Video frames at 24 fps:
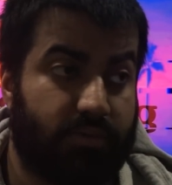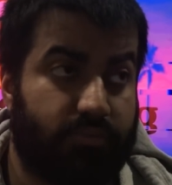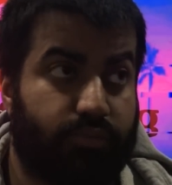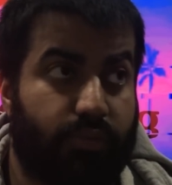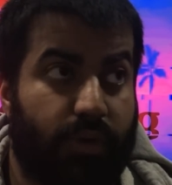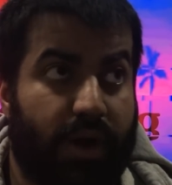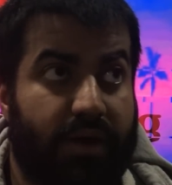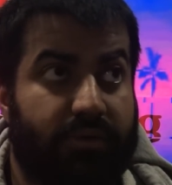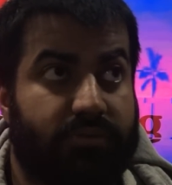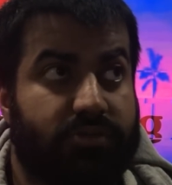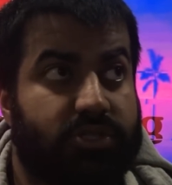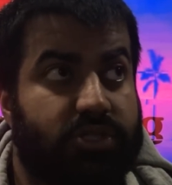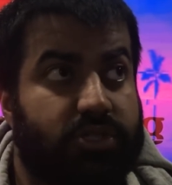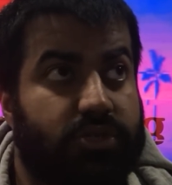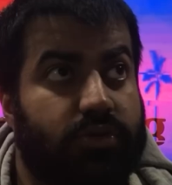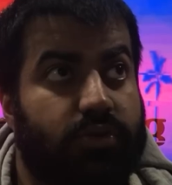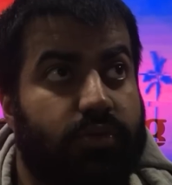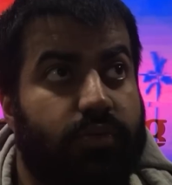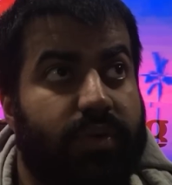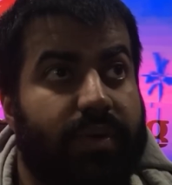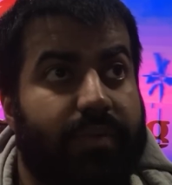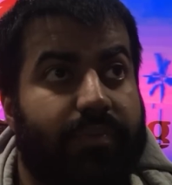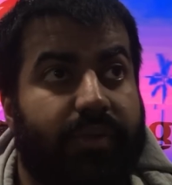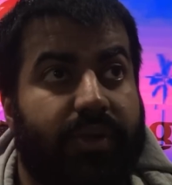Round
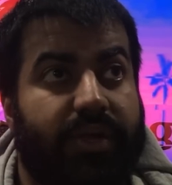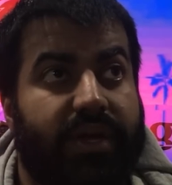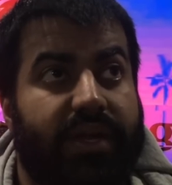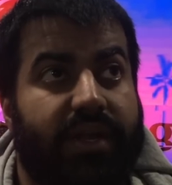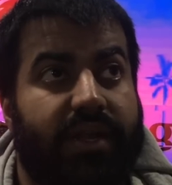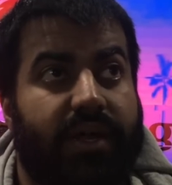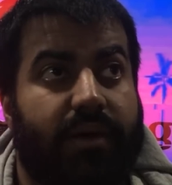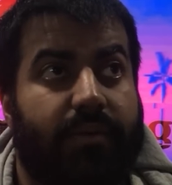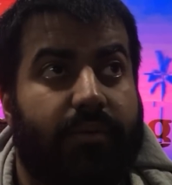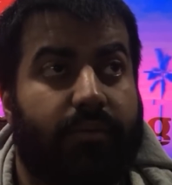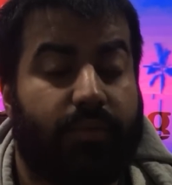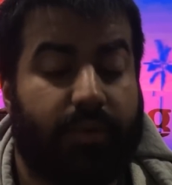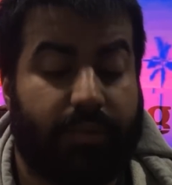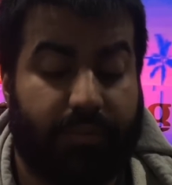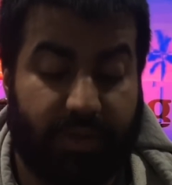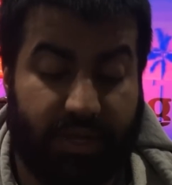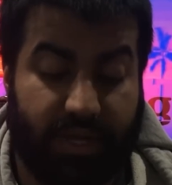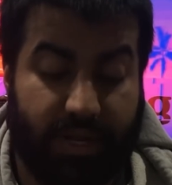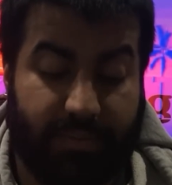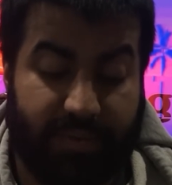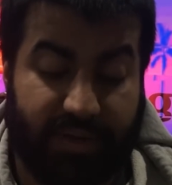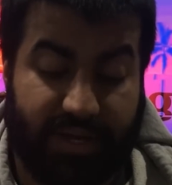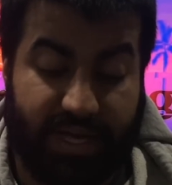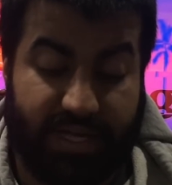2, we played up
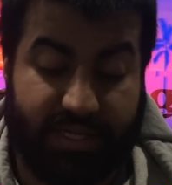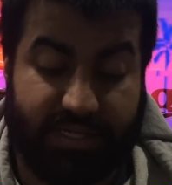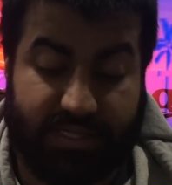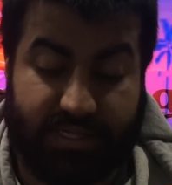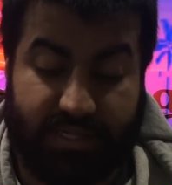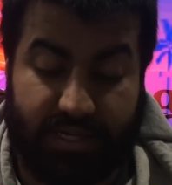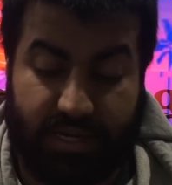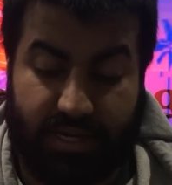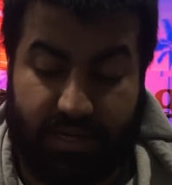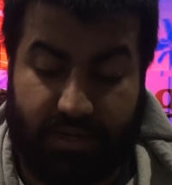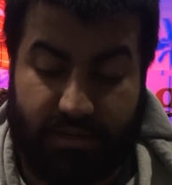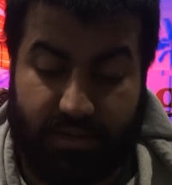against.